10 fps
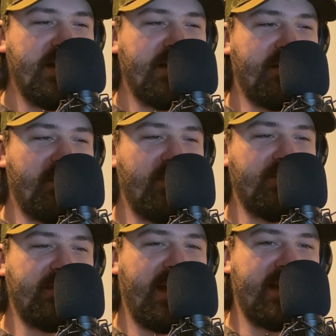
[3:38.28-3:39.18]
the
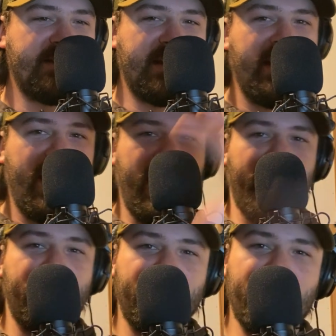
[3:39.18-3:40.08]
moon landing,
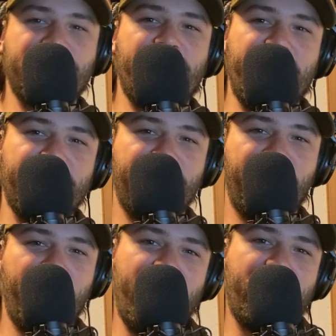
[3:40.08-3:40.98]
and this kid's
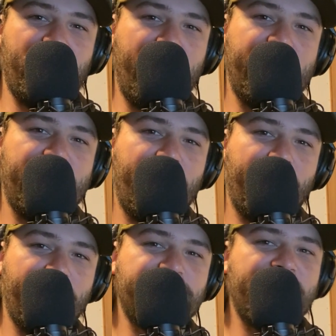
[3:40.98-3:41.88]
fake
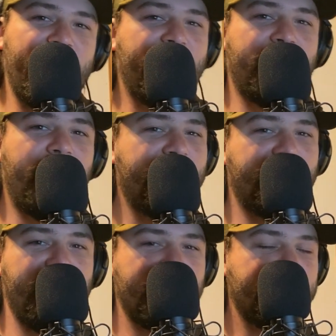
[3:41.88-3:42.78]
meet-up with Santa Claus
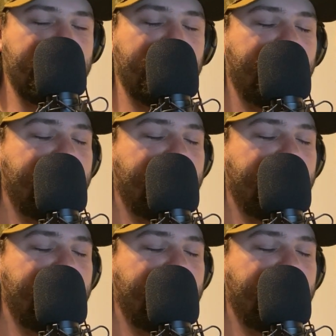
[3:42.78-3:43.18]
via Zoom.